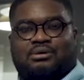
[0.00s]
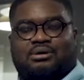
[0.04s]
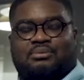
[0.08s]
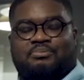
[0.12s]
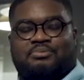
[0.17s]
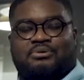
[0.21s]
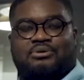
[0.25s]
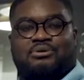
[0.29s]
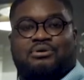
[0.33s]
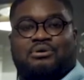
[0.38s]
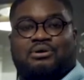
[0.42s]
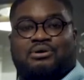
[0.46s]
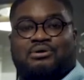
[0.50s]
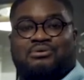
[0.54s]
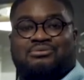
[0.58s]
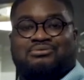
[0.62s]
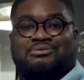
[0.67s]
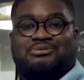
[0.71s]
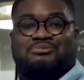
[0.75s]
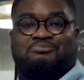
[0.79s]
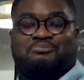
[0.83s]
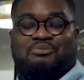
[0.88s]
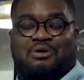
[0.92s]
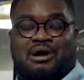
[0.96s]
Computer
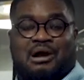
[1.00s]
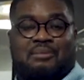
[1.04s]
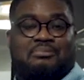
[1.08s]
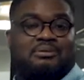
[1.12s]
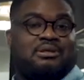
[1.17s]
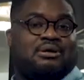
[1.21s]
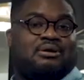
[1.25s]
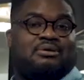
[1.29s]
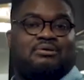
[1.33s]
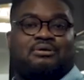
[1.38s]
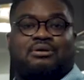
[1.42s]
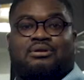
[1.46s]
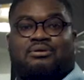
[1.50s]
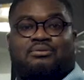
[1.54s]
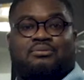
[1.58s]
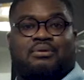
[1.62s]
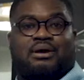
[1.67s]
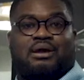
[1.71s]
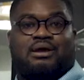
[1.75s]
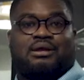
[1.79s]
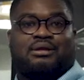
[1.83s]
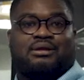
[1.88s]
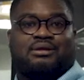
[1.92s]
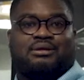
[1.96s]
code's probably going
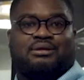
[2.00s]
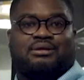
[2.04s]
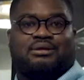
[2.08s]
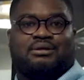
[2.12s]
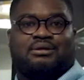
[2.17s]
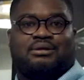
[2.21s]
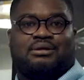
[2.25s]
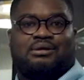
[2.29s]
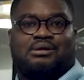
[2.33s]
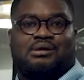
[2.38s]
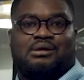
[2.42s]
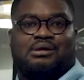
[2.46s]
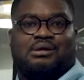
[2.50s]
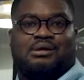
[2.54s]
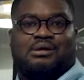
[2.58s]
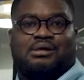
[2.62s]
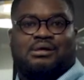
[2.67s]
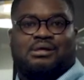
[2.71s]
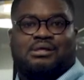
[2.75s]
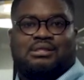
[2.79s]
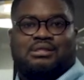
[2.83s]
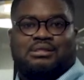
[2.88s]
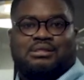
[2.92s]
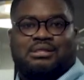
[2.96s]
away.
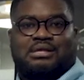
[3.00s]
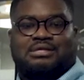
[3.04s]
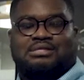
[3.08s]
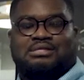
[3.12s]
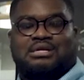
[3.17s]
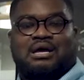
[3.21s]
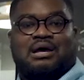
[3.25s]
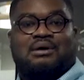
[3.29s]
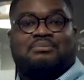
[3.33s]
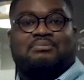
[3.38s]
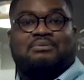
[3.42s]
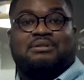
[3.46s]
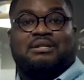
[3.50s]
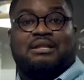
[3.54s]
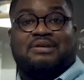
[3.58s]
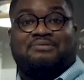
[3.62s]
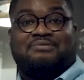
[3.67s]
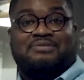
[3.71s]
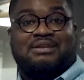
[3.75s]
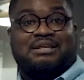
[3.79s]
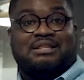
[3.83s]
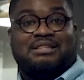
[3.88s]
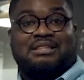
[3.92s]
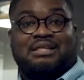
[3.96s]
That job
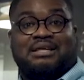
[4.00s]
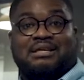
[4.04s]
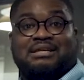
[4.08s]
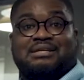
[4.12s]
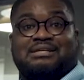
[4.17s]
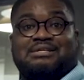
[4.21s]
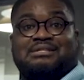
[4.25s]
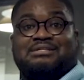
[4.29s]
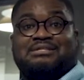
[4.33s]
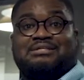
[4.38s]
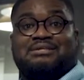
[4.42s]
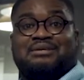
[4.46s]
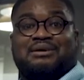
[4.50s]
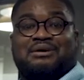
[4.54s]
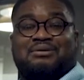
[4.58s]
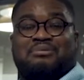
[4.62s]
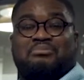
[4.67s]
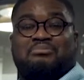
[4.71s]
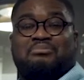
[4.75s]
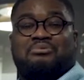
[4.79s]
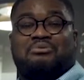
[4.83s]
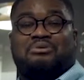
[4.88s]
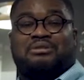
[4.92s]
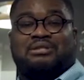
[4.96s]
lifting things
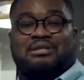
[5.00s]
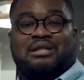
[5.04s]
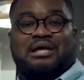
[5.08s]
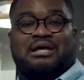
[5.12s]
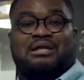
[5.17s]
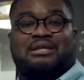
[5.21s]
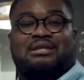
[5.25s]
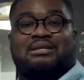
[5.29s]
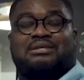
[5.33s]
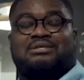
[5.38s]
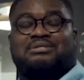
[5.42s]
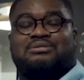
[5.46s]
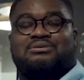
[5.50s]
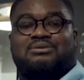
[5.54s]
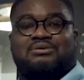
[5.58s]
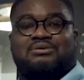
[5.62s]
more than likely is